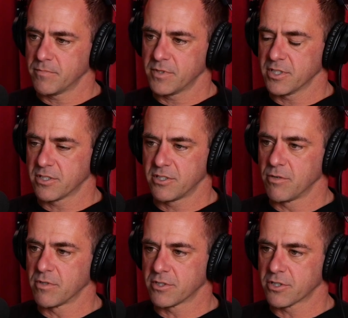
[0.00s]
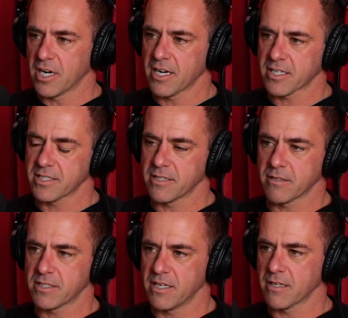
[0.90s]
just doing tricks and
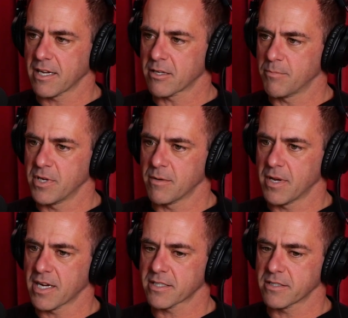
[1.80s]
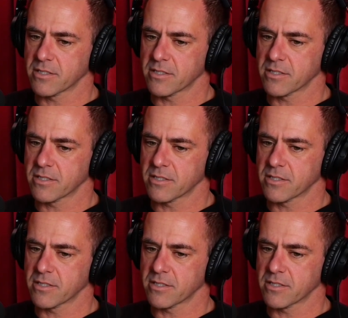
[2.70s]
seeing like the BMX